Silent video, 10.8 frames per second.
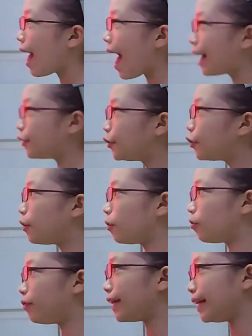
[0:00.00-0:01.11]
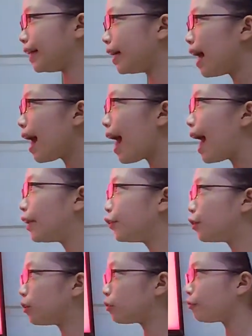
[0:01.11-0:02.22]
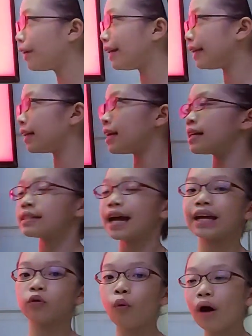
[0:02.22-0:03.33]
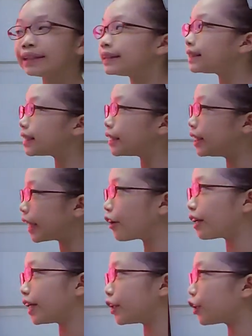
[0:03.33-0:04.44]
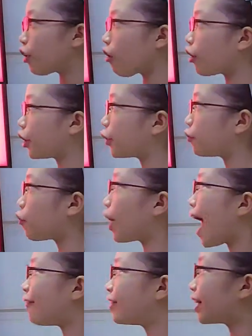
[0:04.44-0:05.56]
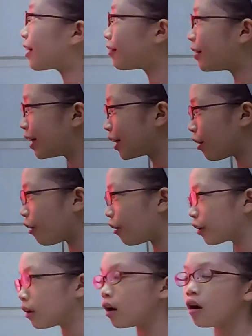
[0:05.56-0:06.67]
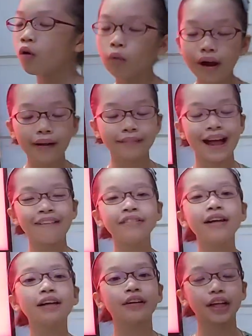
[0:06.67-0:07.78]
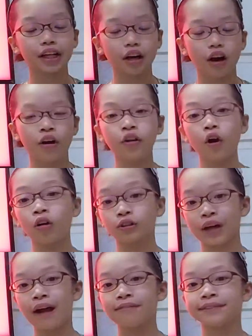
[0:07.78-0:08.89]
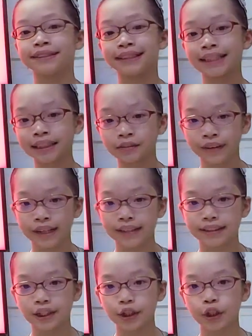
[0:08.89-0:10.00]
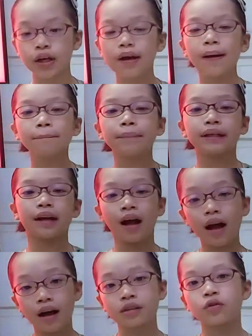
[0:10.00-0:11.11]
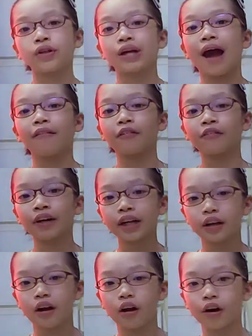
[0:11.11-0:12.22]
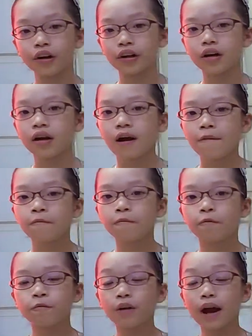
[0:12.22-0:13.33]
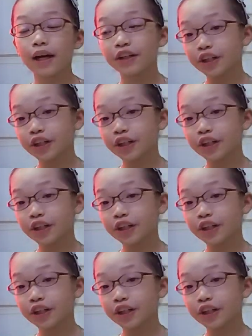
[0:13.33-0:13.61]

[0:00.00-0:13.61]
annual fee. Annual fee is a once yearly charge for having a credit card. Well, having a credit card also has disadvantage because when you have credit card, a